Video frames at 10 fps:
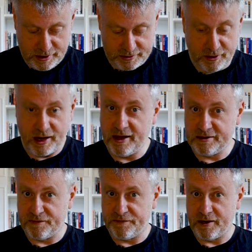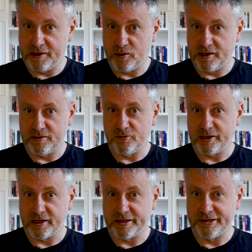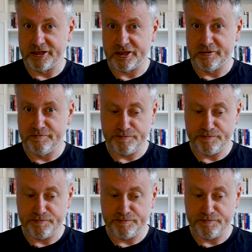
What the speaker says: It's not hard to find one in working condition.